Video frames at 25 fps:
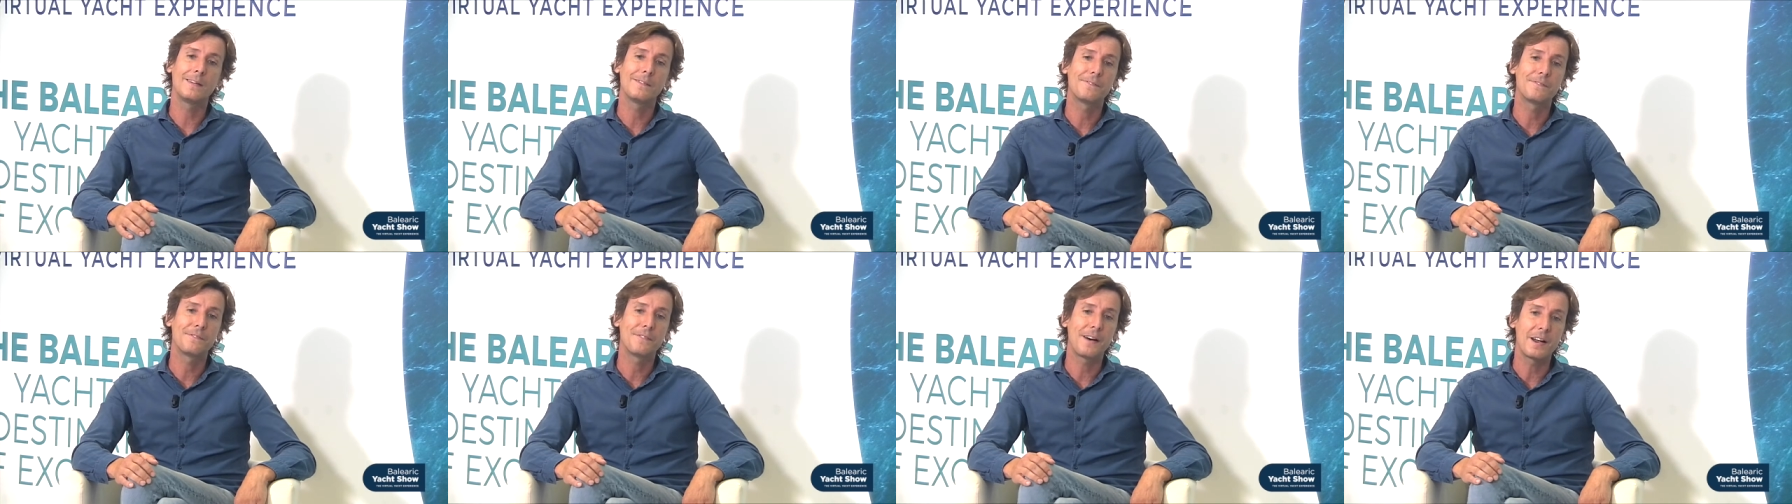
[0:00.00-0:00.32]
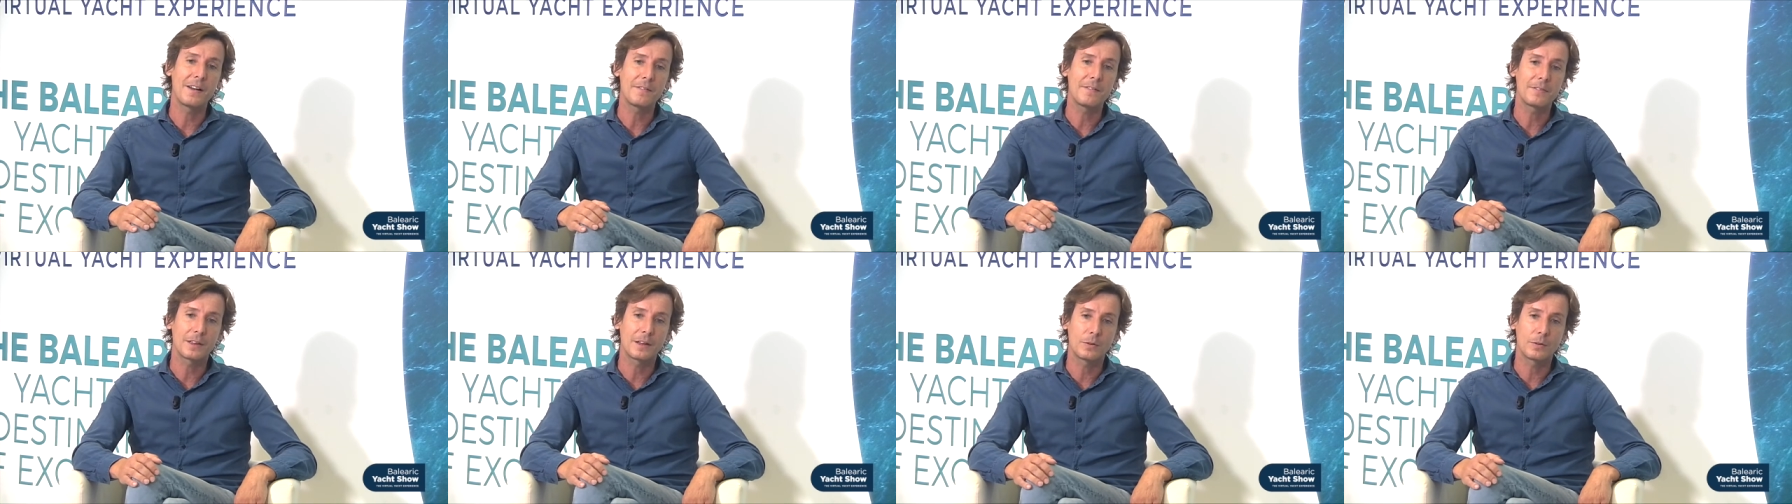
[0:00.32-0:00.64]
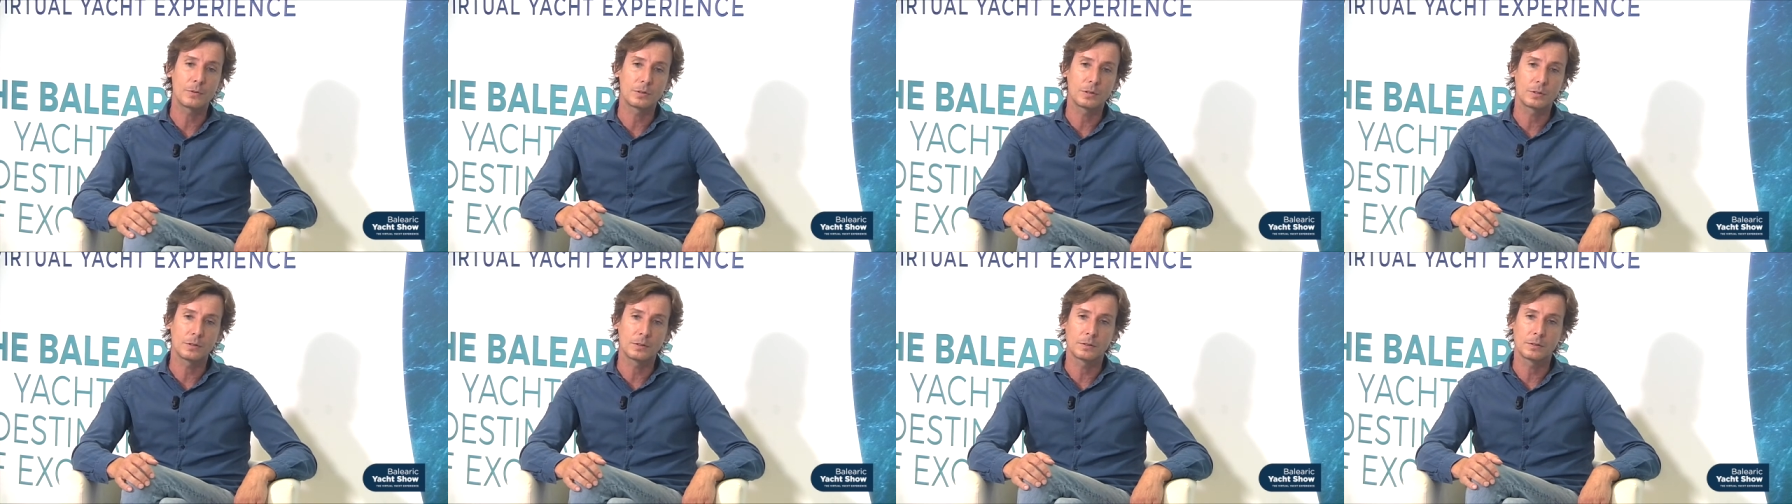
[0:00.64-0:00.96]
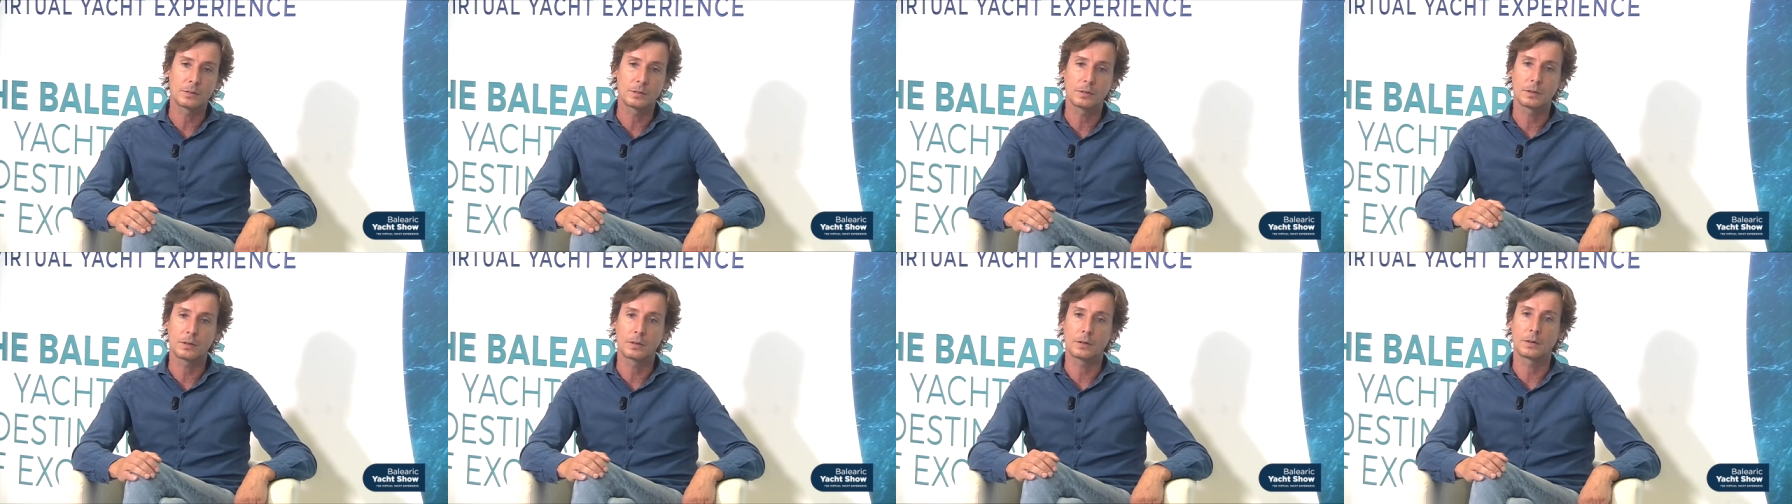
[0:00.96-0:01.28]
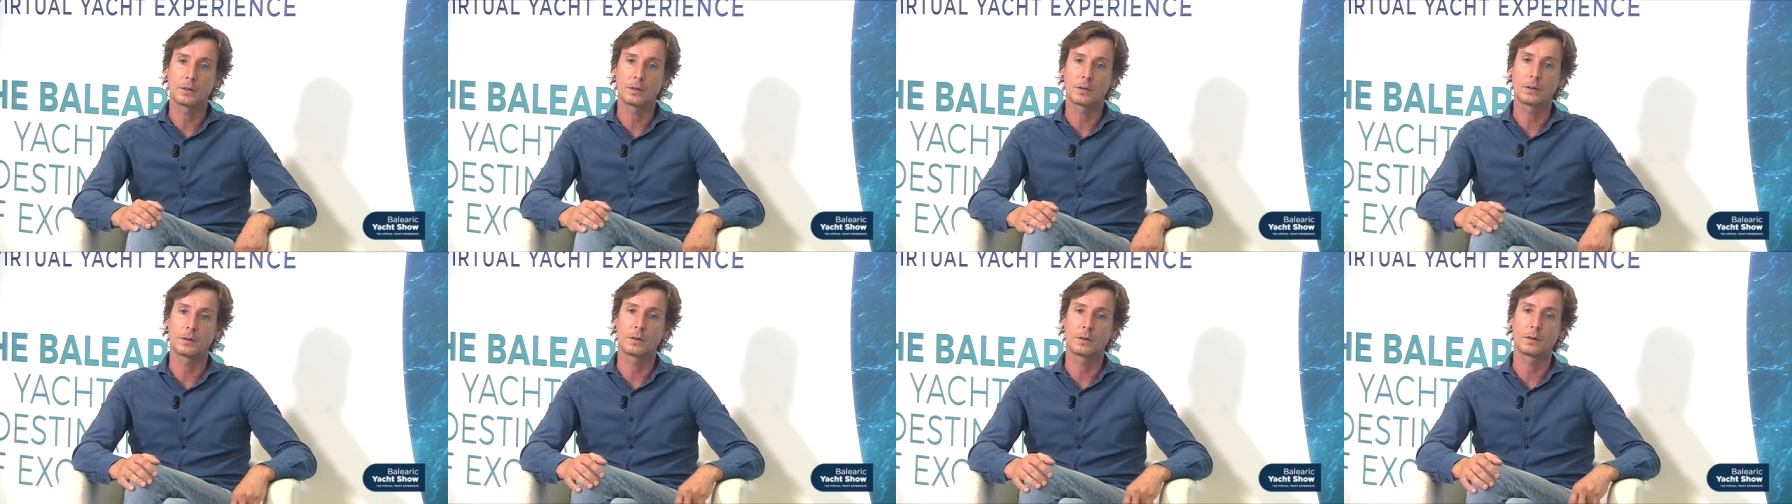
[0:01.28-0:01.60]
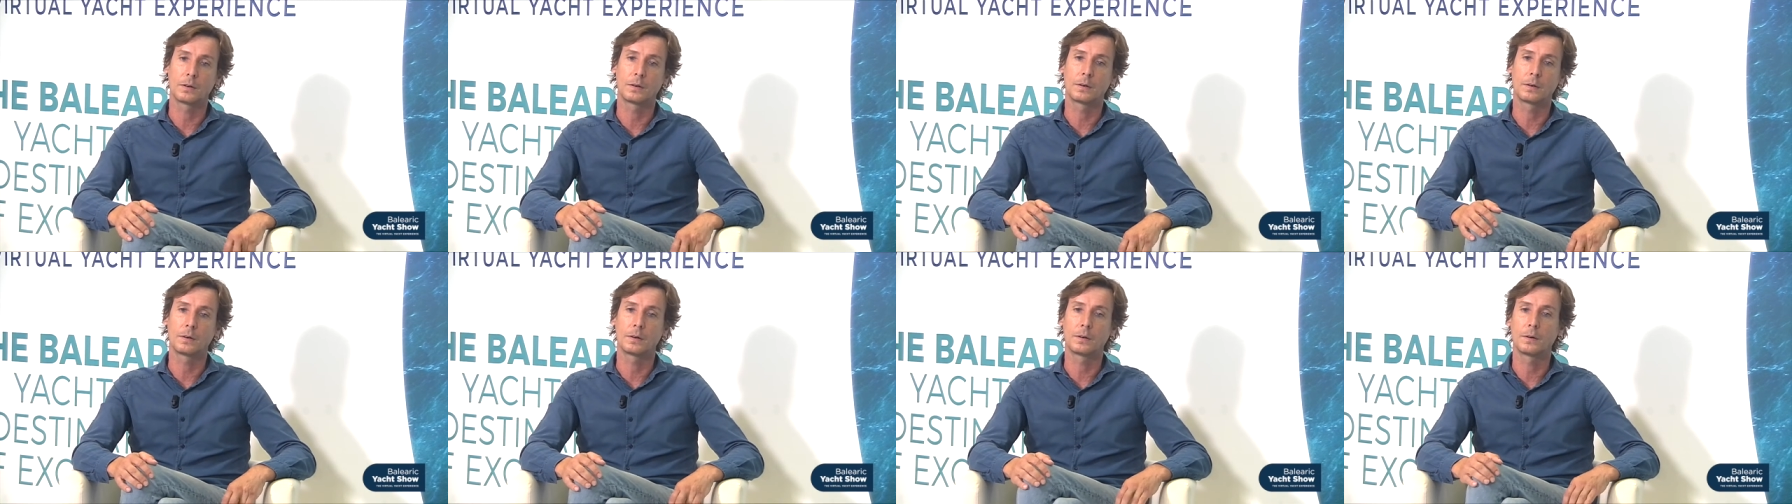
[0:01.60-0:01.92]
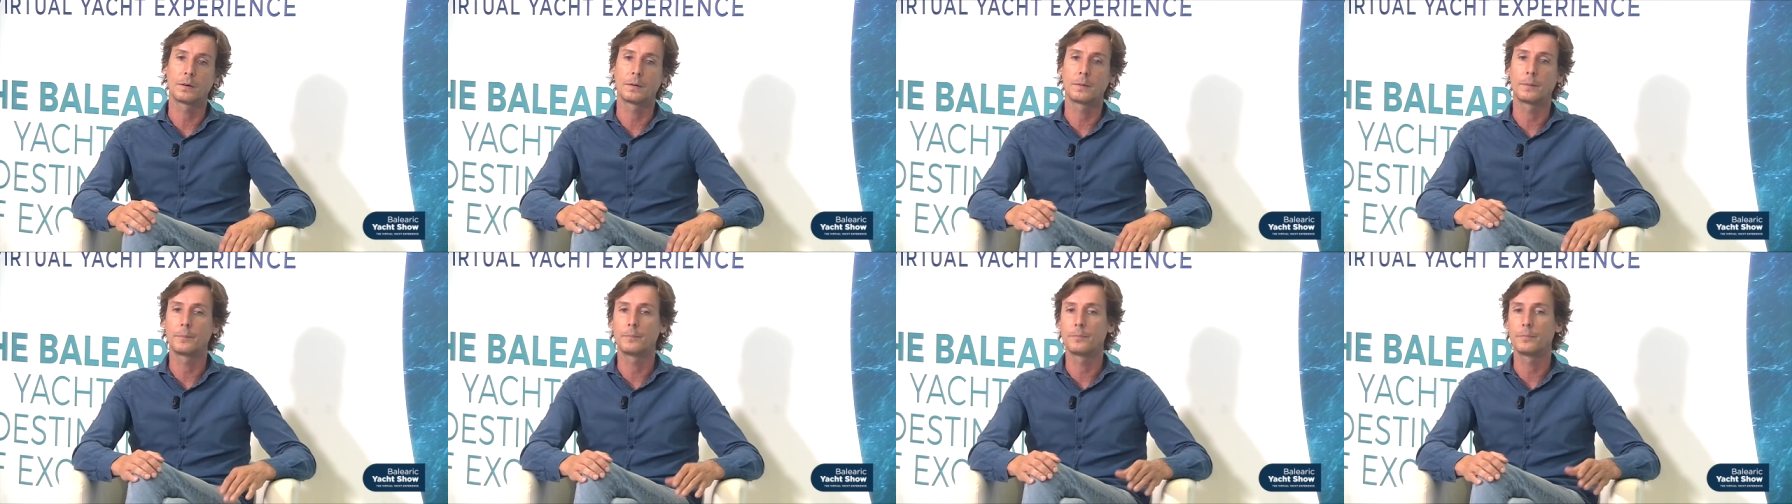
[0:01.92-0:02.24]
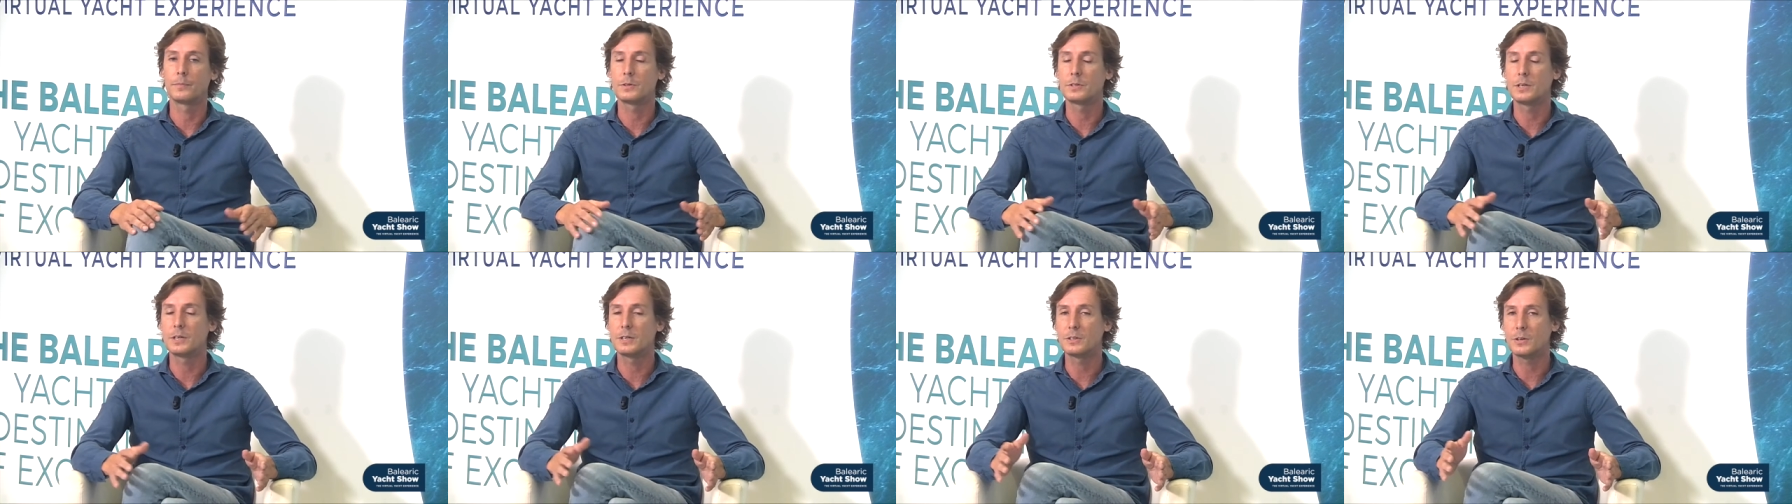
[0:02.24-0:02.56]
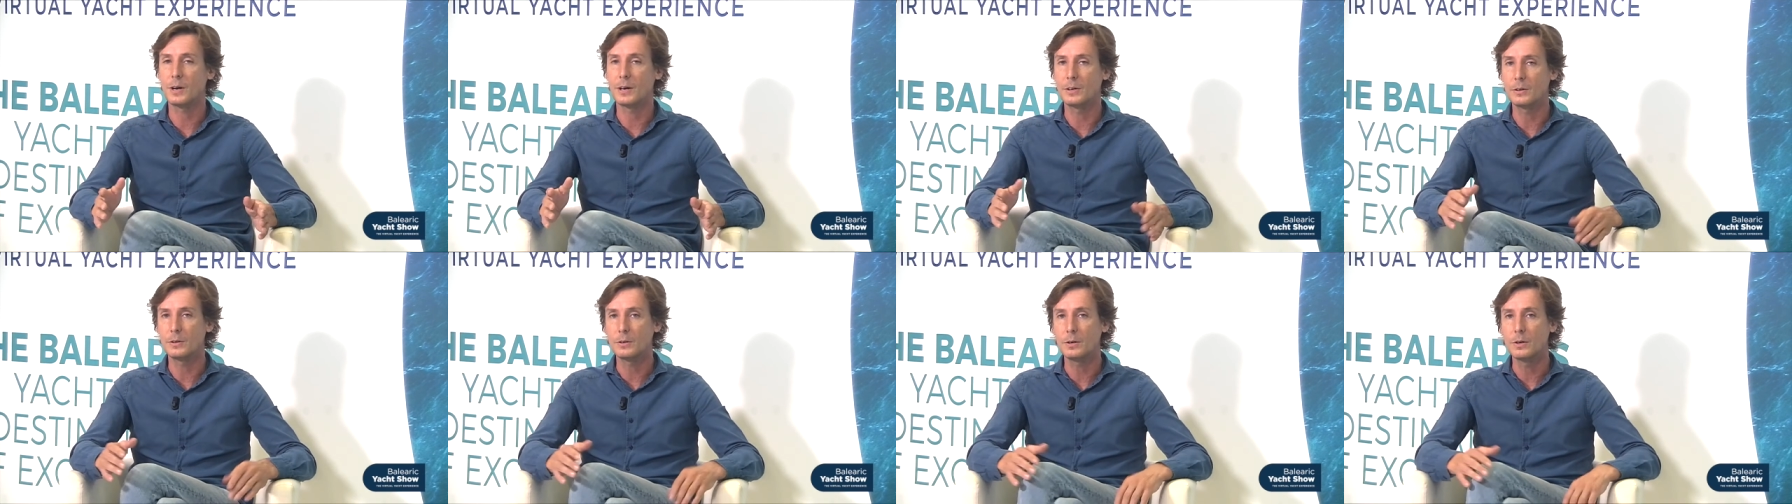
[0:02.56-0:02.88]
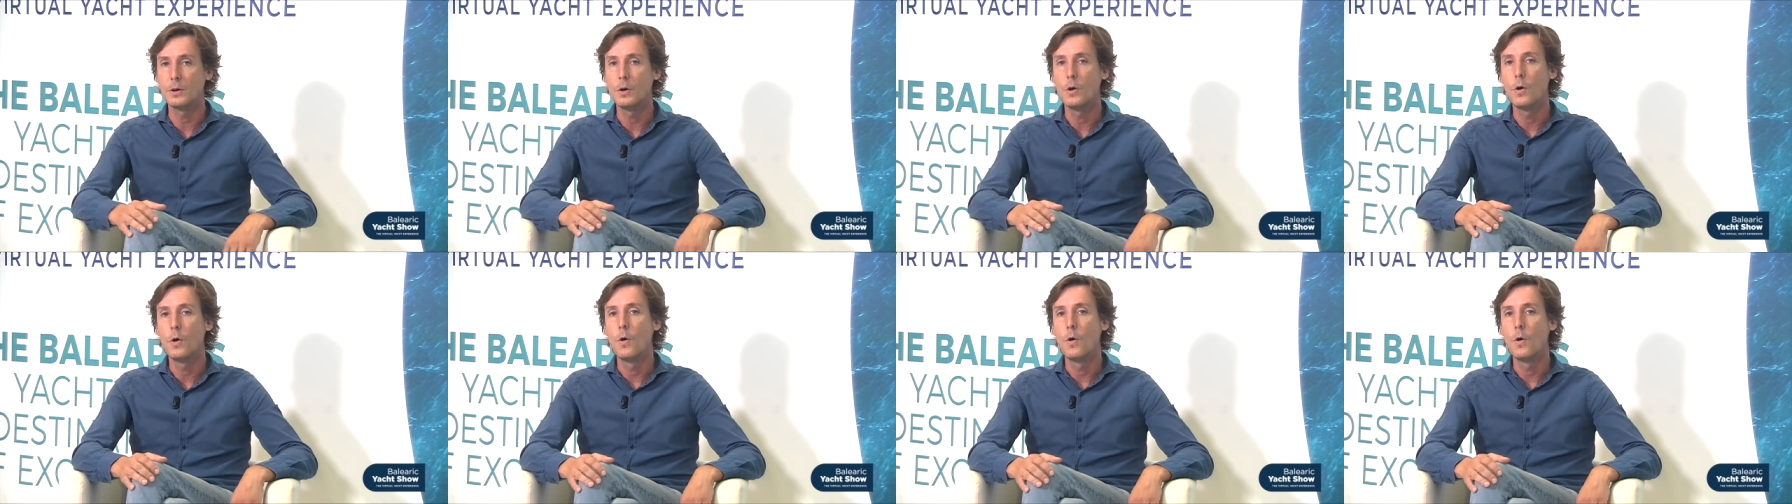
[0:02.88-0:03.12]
5,600 um,